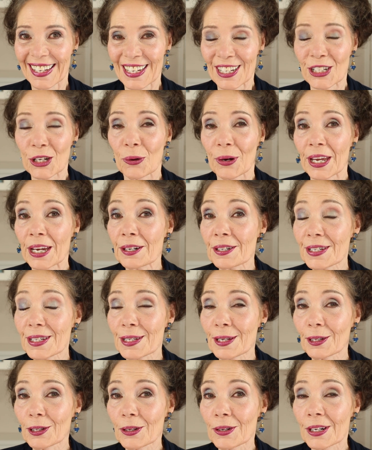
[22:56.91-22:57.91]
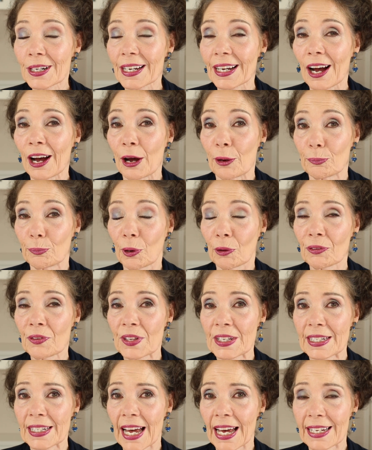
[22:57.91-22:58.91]
So here's the look on both of
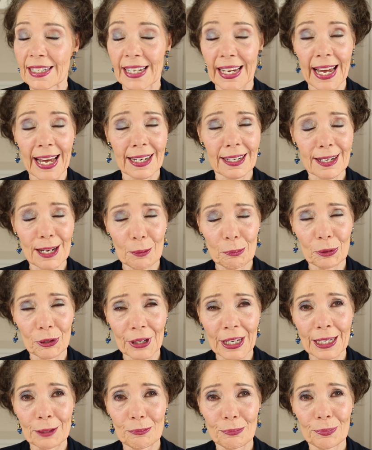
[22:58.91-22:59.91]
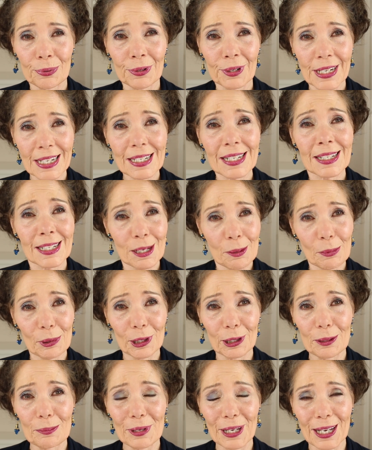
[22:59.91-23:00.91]
these eyes. They ended up looking pretty
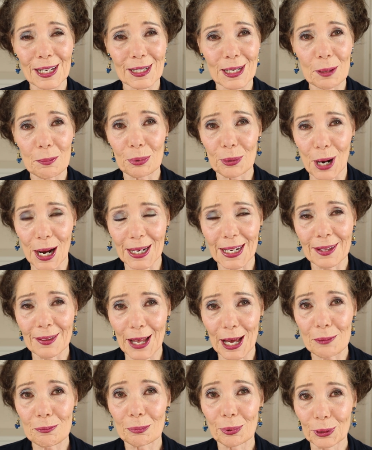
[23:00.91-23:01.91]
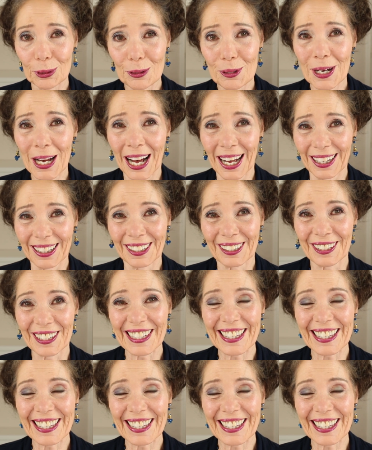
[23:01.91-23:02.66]
similar because I brought in that blue color